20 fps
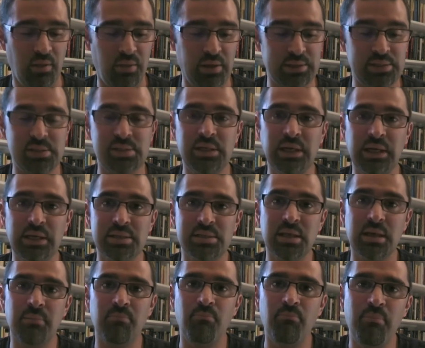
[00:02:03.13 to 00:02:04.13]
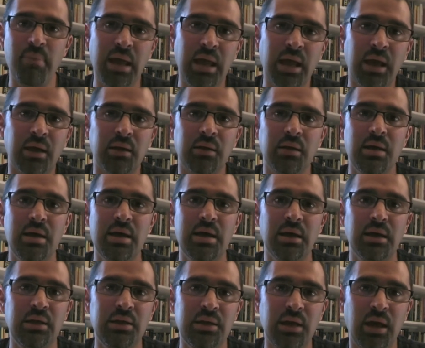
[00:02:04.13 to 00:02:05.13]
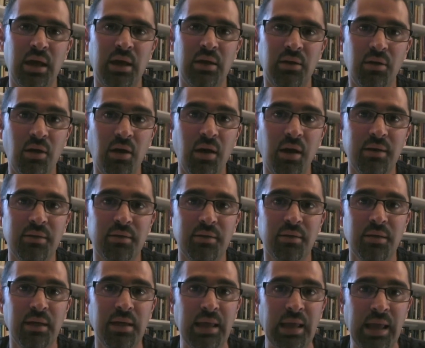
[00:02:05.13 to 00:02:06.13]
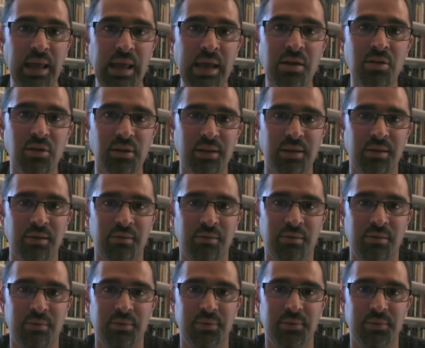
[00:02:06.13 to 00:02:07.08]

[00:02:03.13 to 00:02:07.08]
that says that man cannot handle it